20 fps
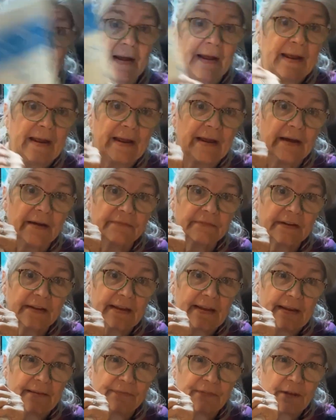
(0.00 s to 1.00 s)
have a
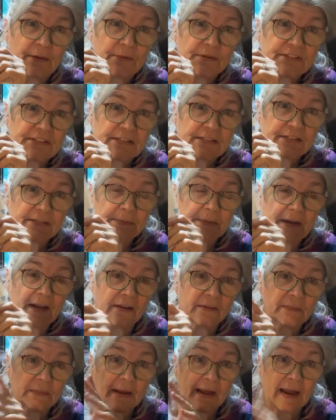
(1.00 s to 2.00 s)
gift that was sent to me
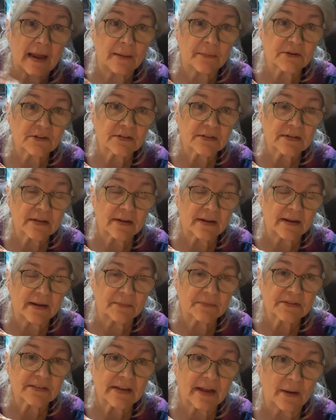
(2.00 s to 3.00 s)
after my
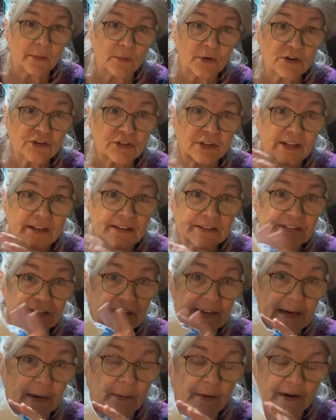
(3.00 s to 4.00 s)
Amazon wish list
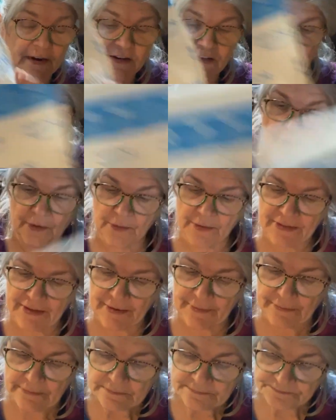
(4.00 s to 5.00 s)
that I wanted to share with
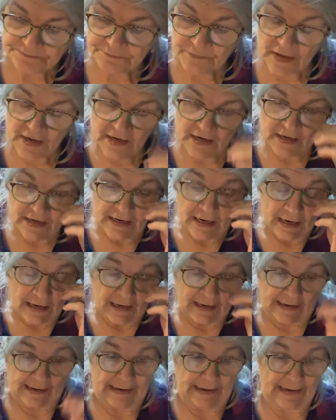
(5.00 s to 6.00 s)
you.
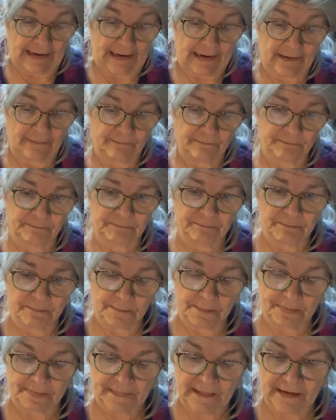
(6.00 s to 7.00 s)
And
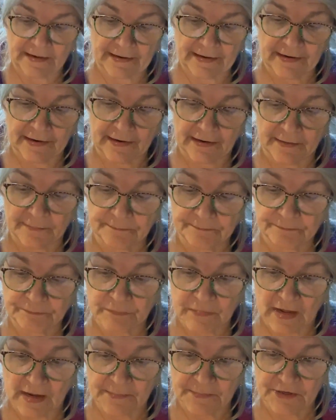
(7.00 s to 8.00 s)
I'm
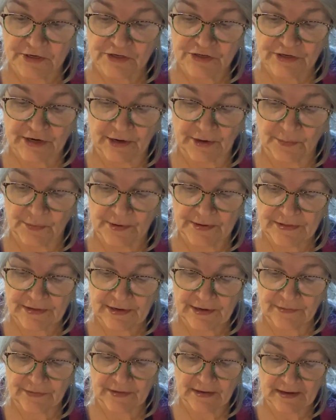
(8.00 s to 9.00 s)
going to share with
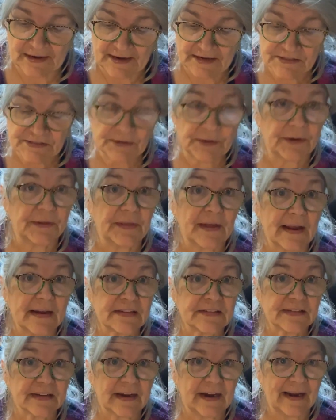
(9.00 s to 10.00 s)
you the last 3
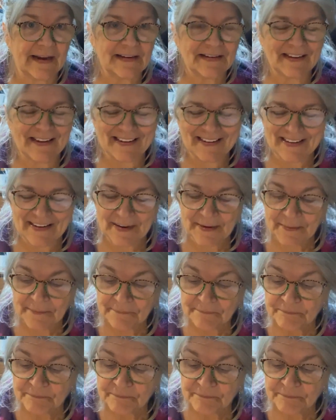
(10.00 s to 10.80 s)
things that I did.